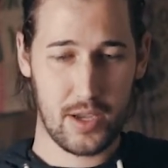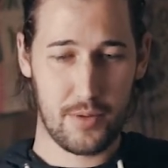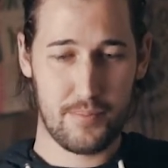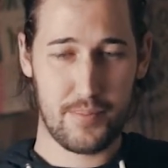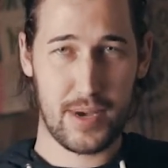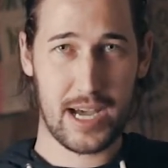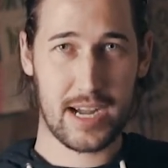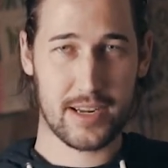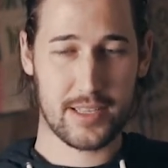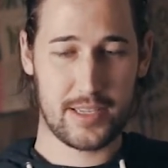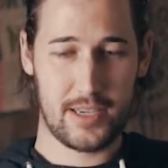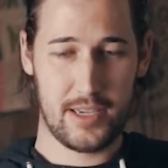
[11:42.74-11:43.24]

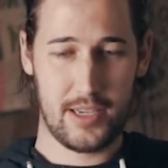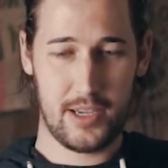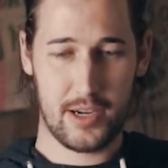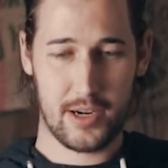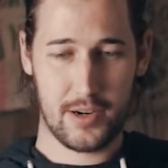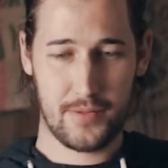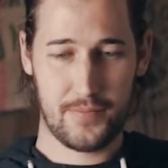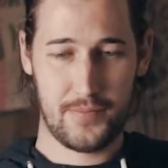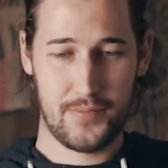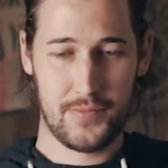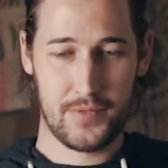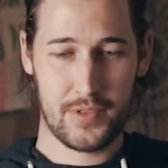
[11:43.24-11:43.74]
Back to
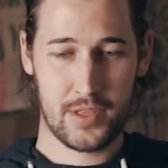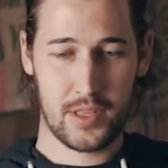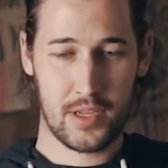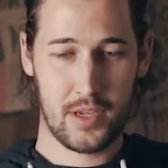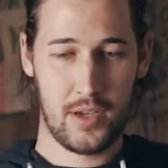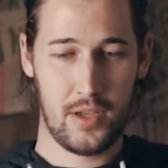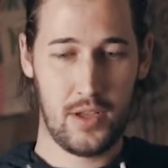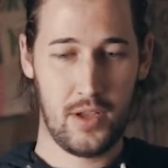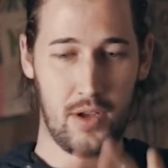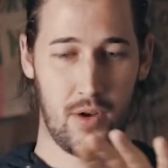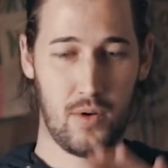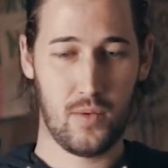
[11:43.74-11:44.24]
here,
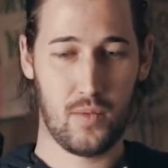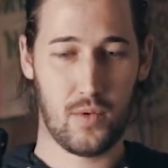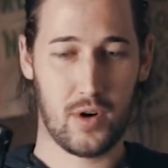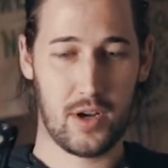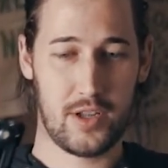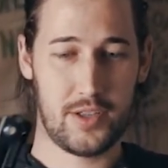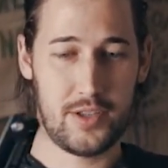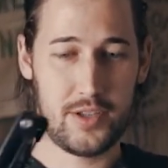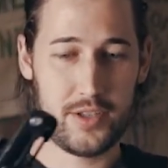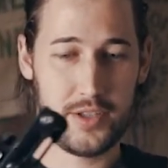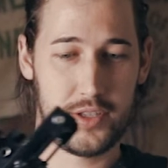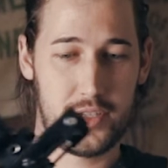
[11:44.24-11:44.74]

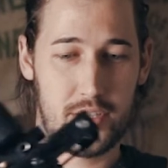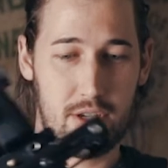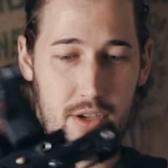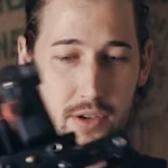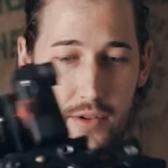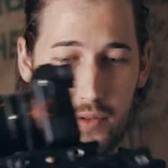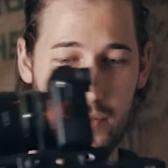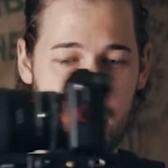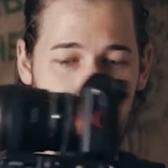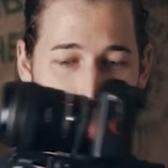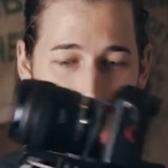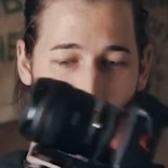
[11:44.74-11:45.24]
1,
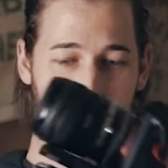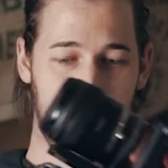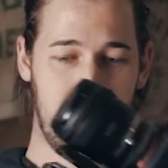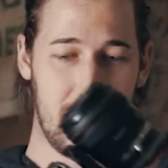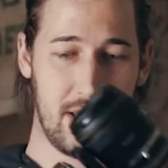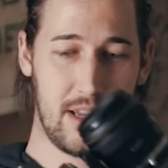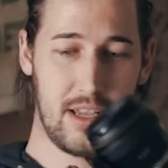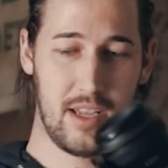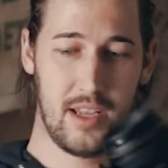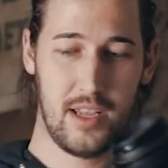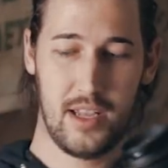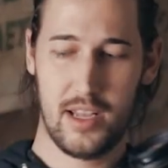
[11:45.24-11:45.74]
2,
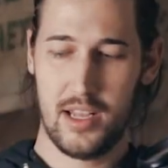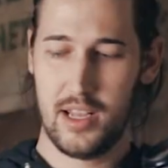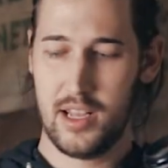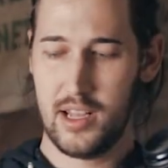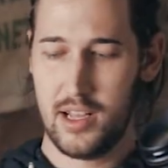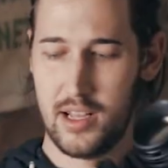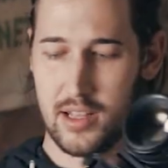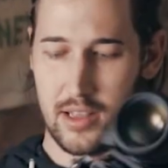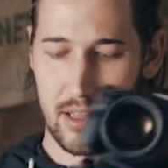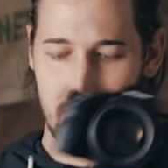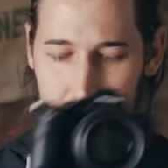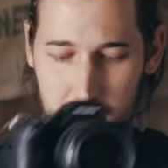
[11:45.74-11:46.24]
3,
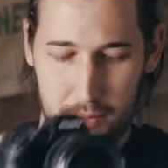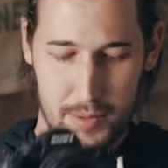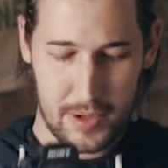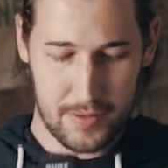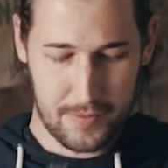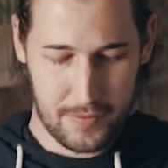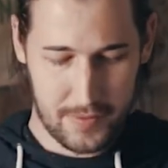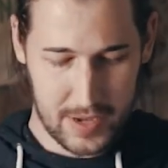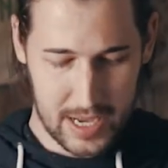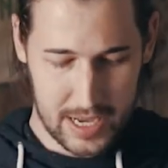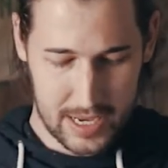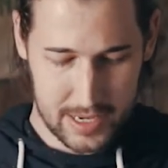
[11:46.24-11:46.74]
a little
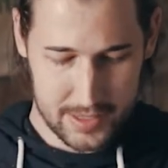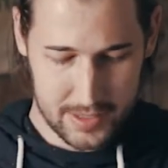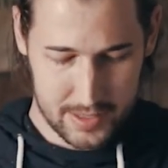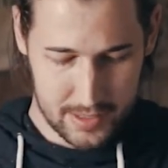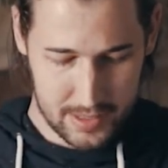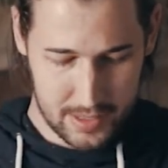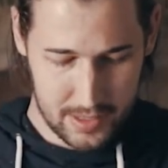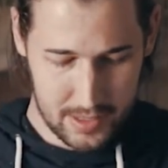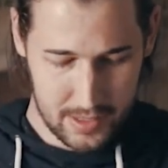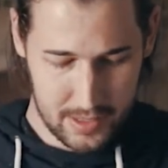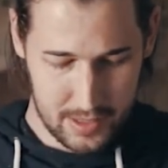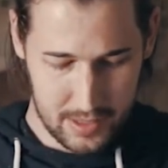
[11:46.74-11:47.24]
bit
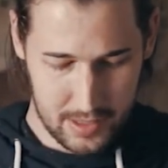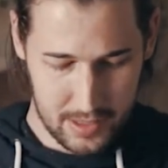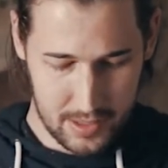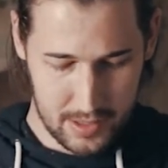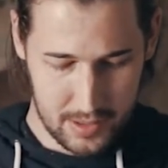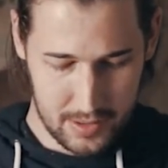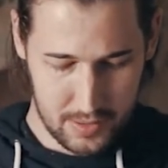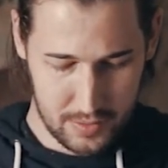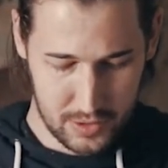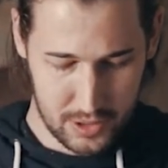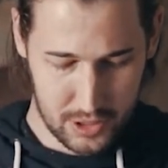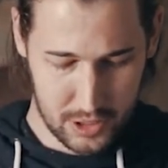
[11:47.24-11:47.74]
fast,
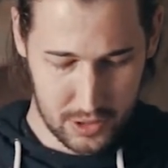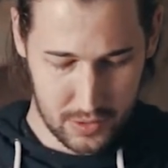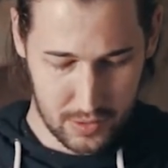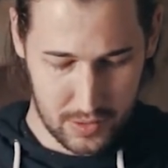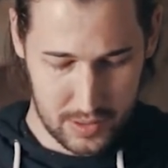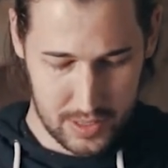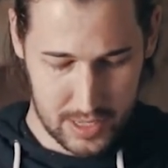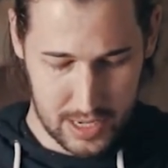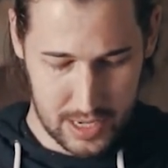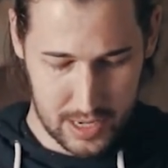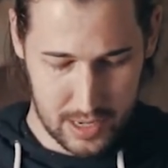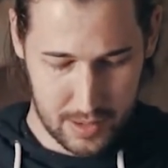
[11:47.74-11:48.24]

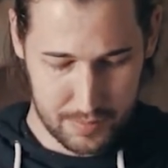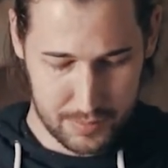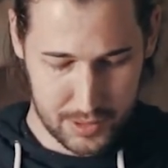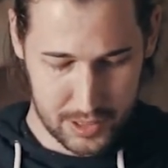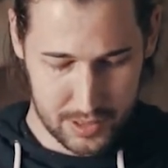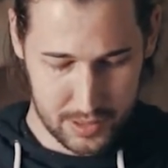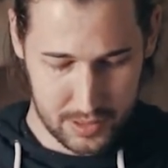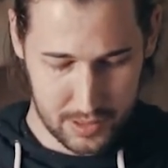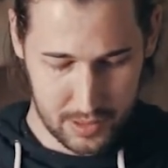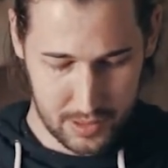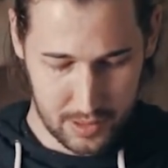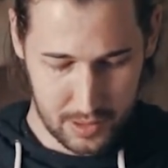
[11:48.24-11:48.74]
shorten that up
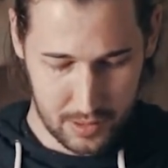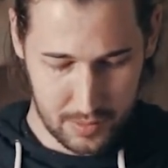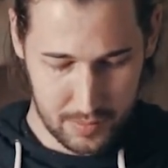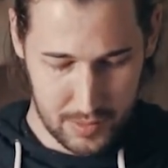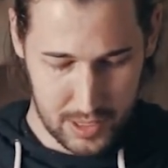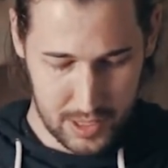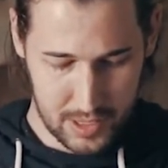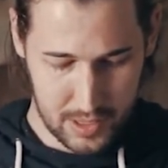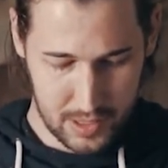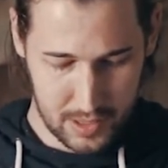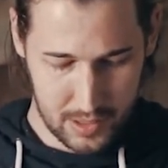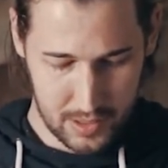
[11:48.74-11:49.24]
just a little
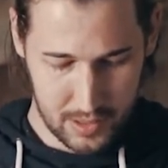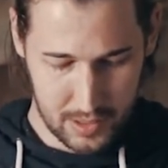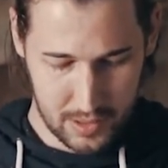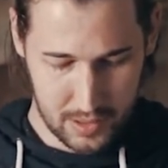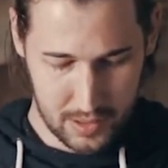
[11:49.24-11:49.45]
bit.